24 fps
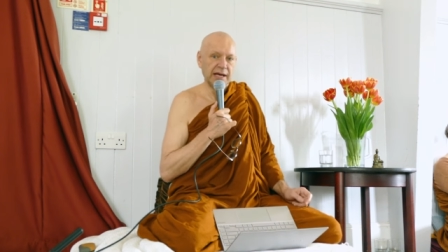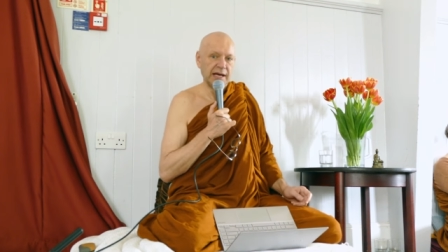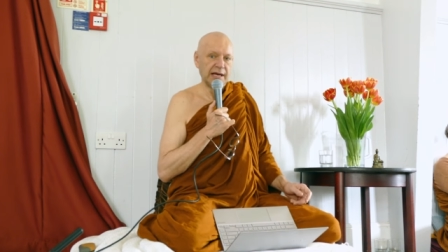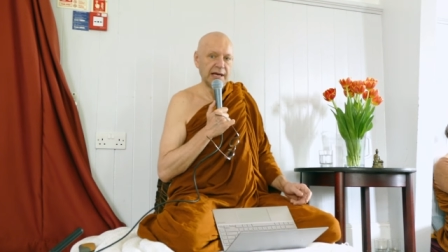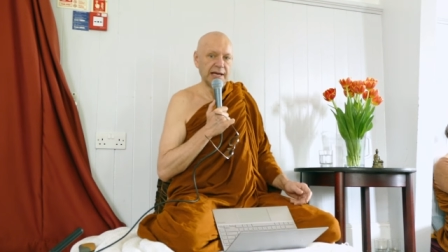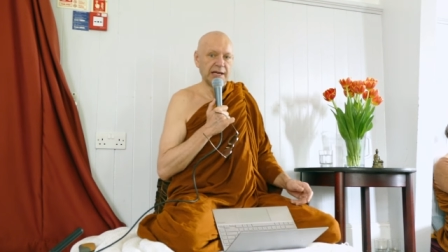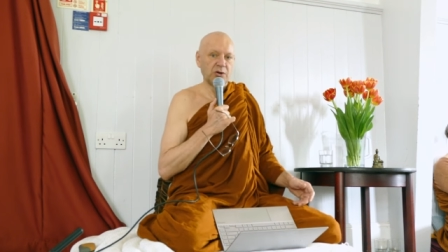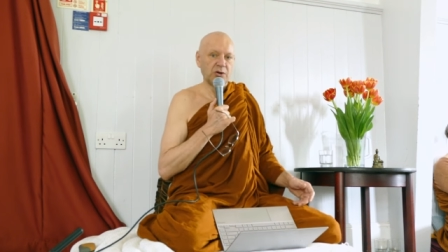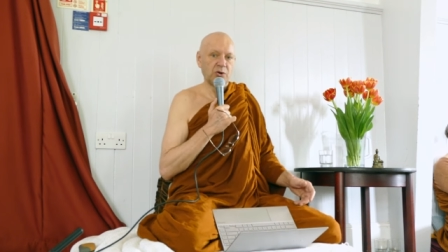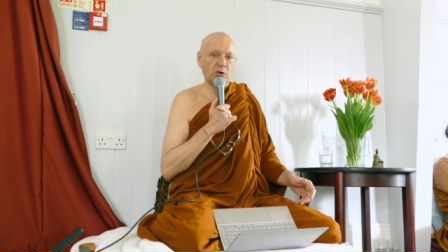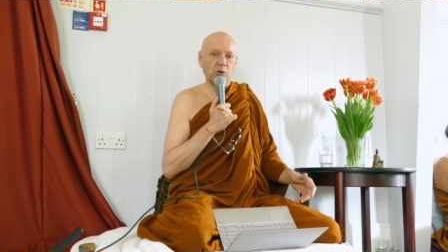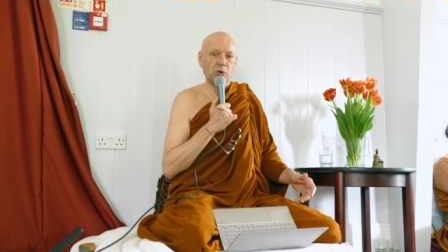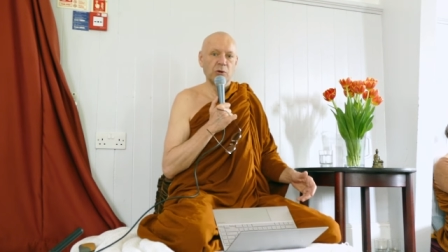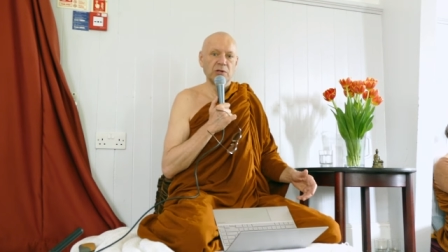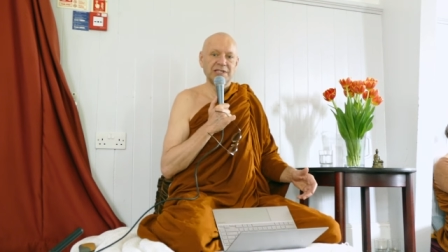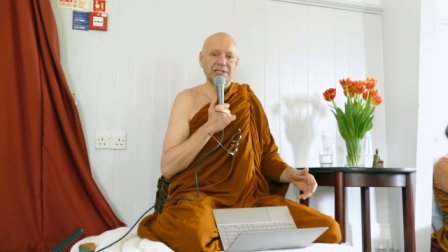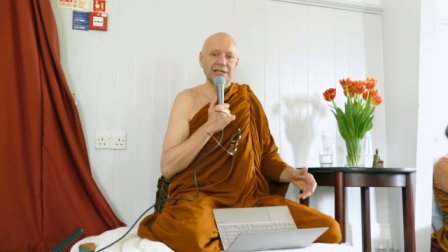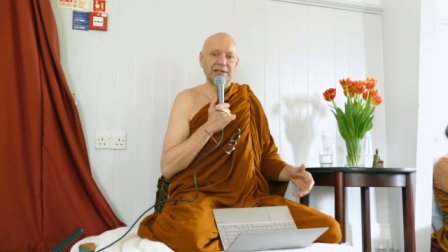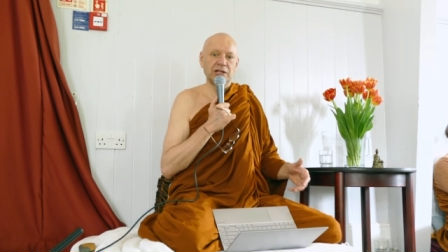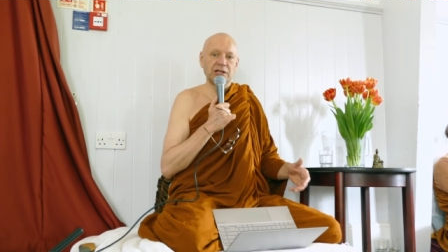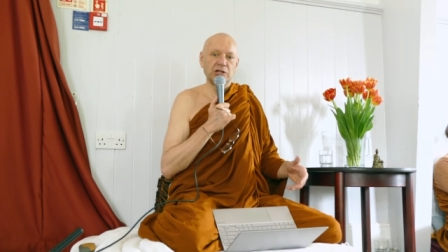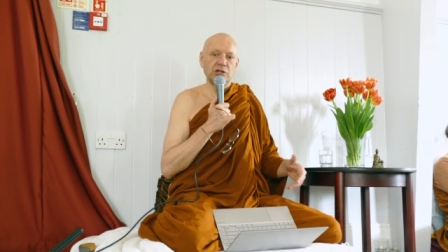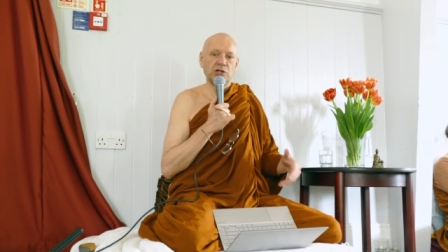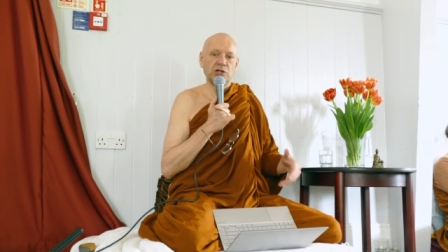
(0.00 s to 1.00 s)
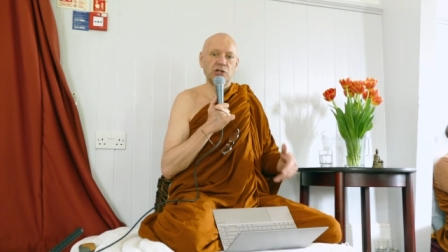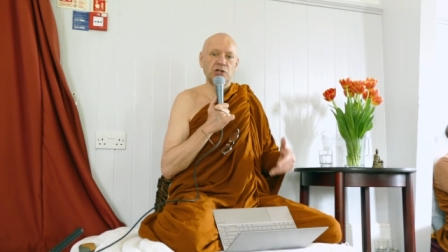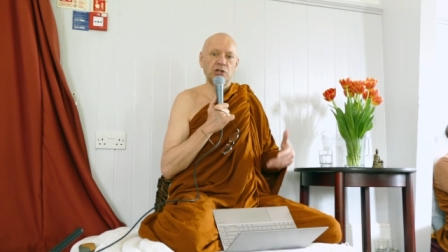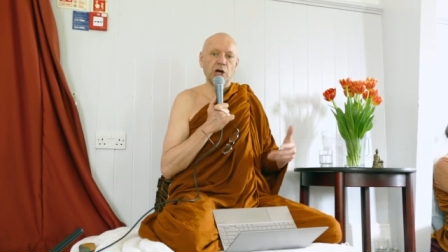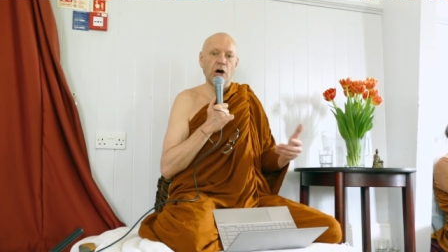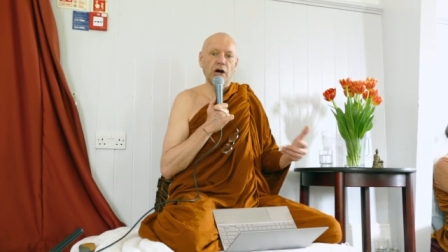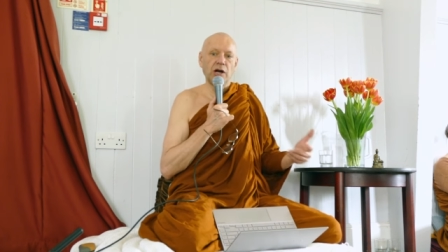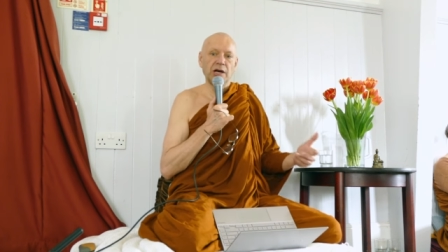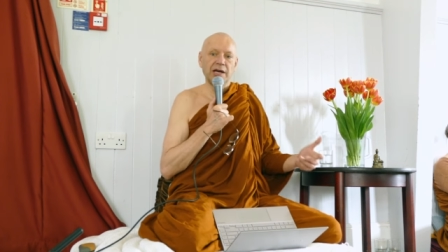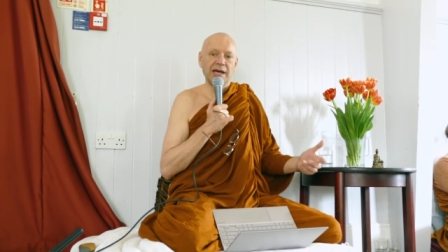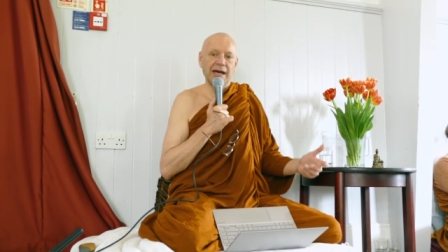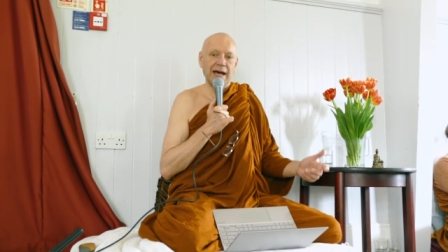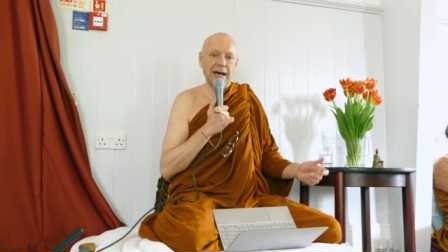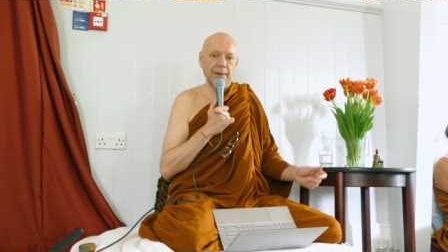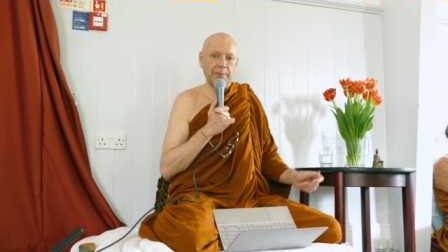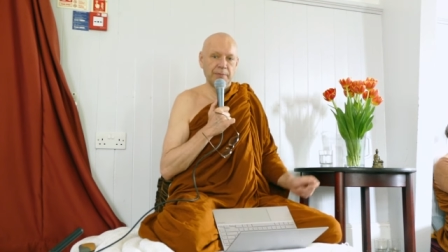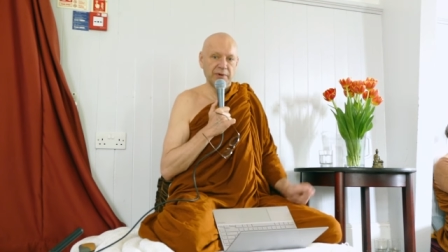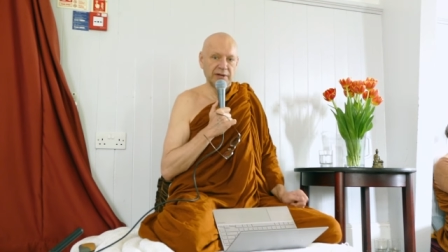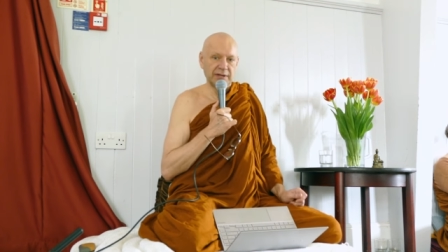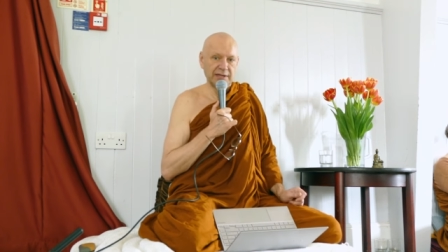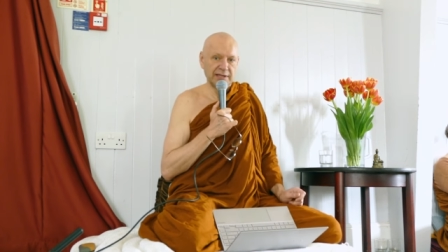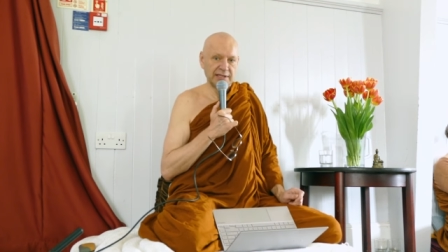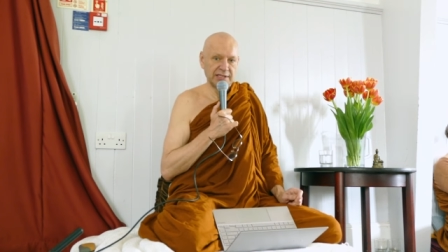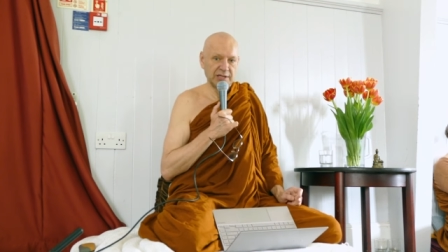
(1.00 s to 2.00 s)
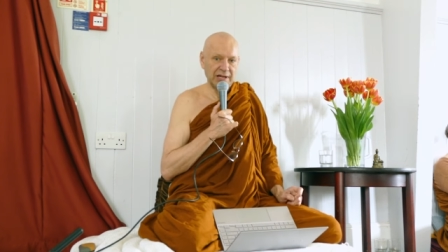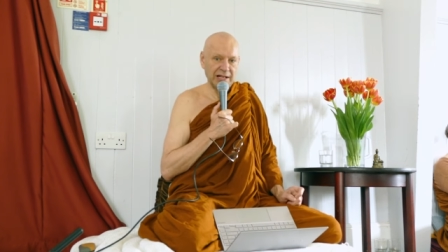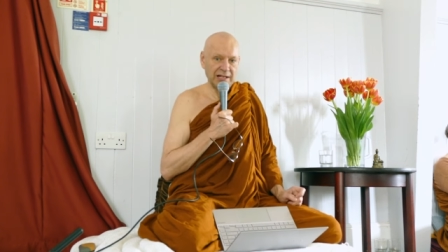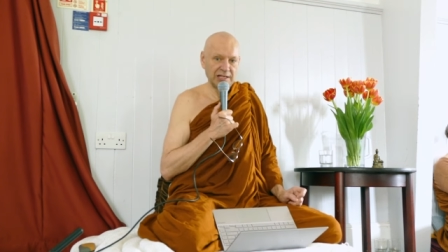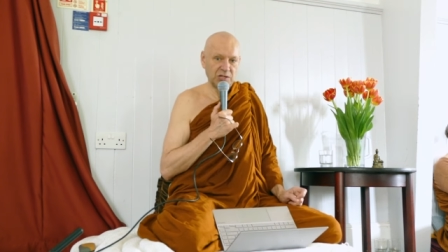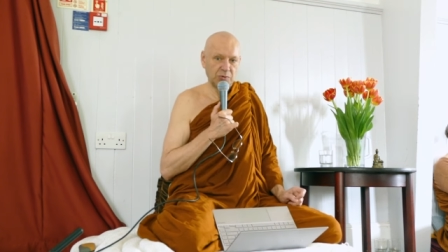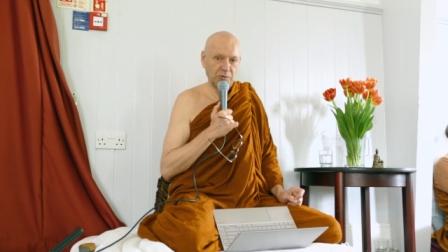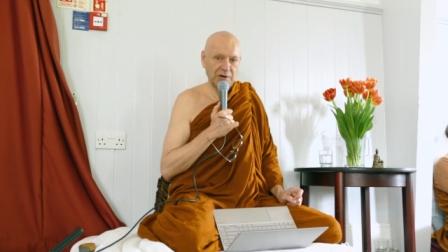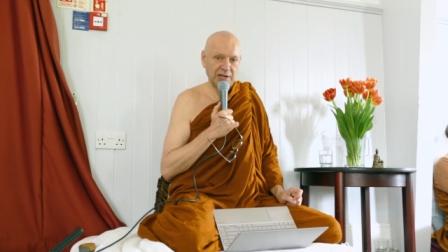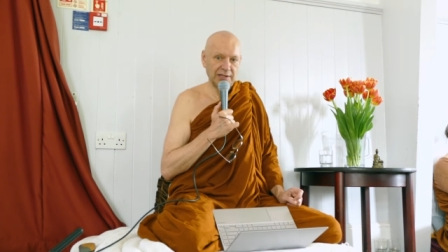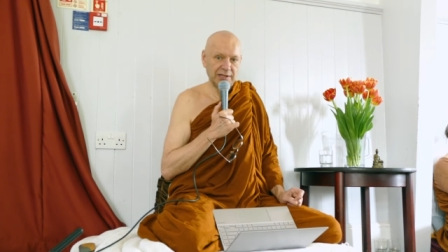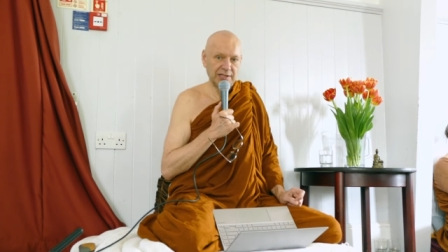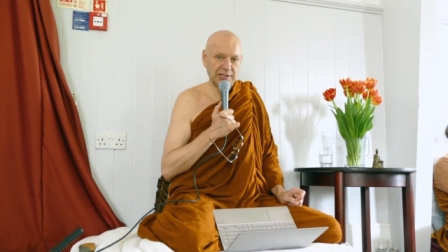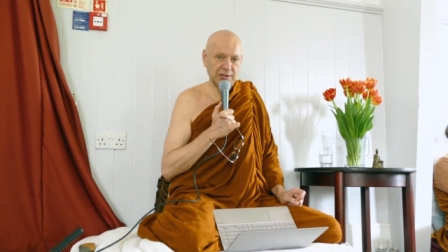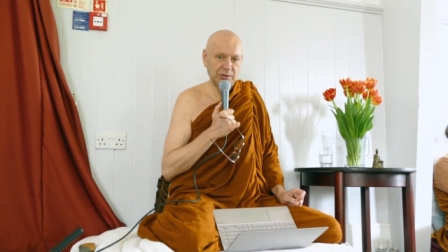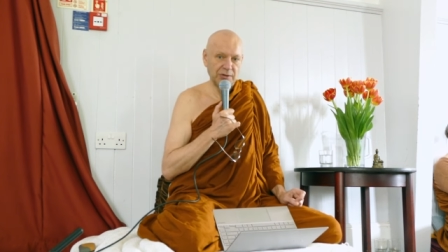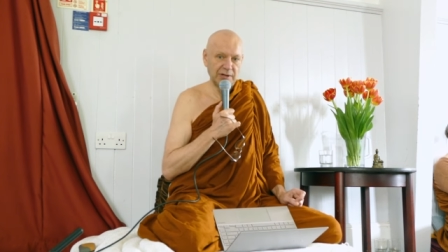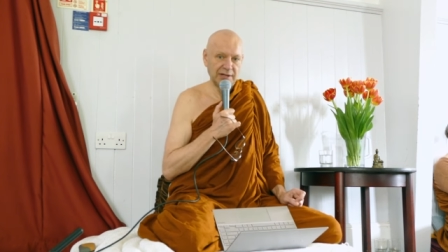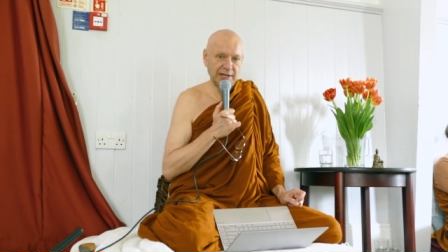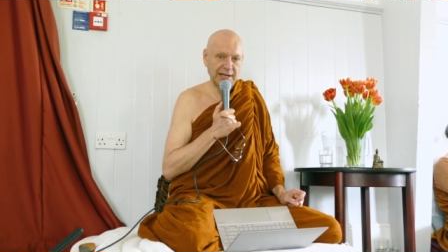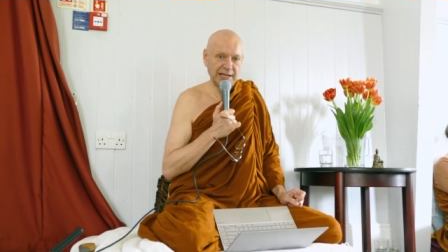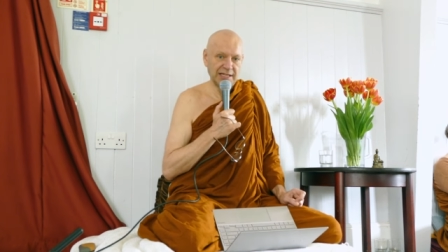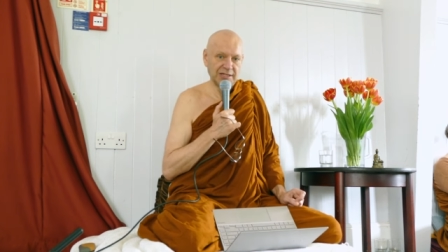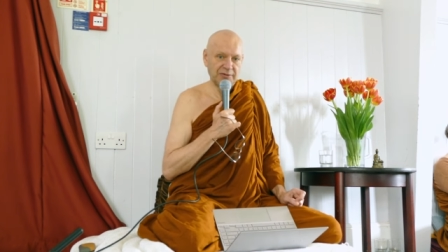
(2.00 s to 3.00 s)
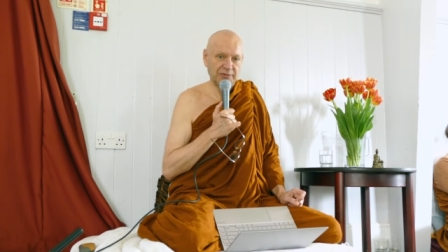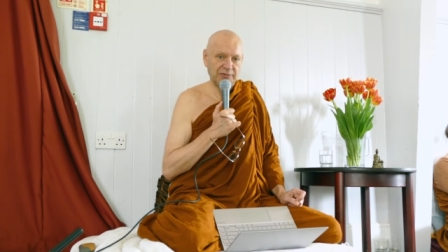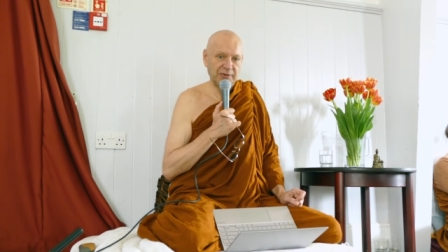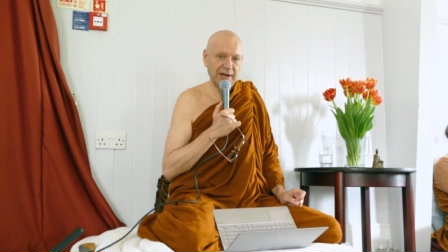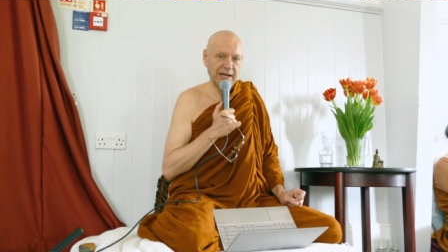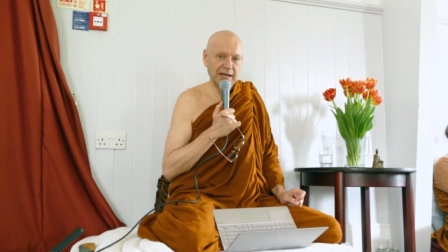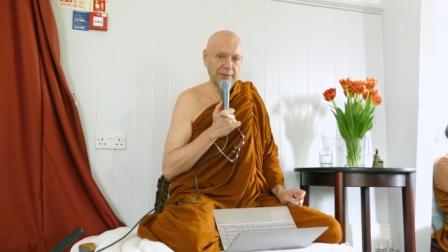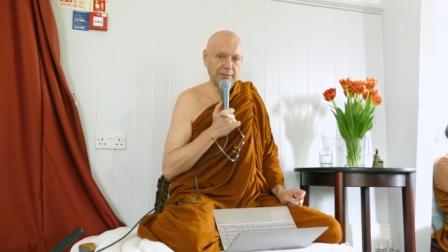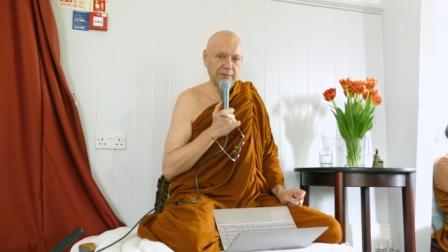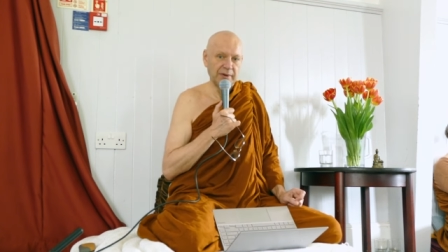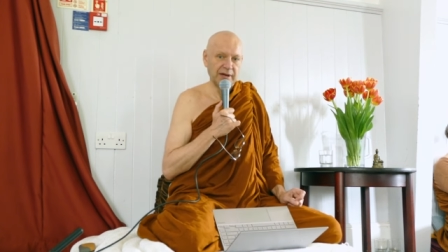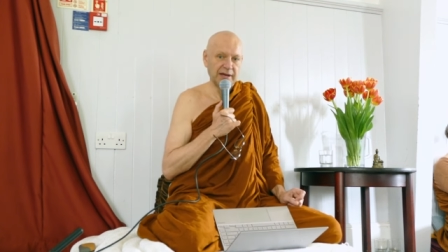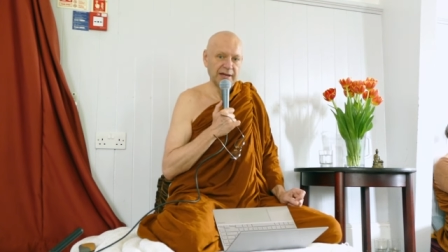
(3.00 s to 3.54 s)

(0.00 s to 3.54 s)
he calls it the dung happiness elsewhere in the suttas, fame.